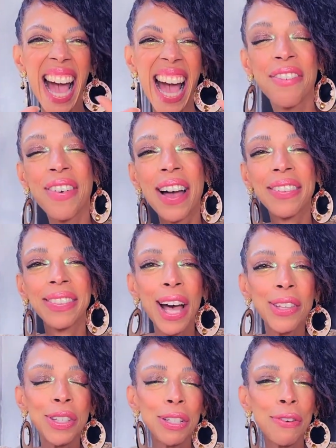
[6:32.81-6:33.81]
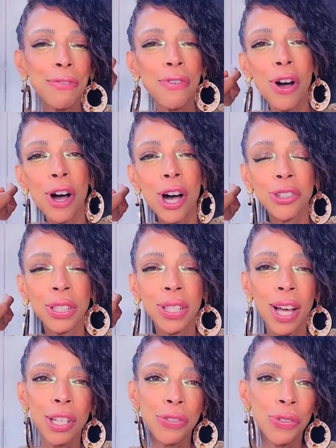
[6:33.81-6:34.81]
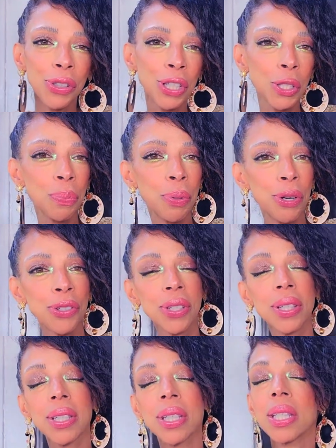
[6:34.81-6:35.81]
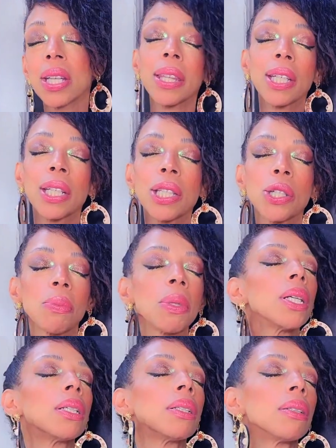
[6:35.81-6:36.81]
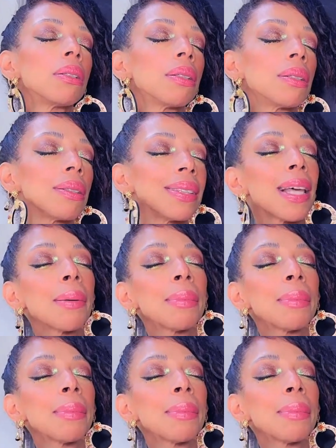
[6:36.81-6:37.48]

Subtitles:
$5,400 for this purse is nothing to me. Damn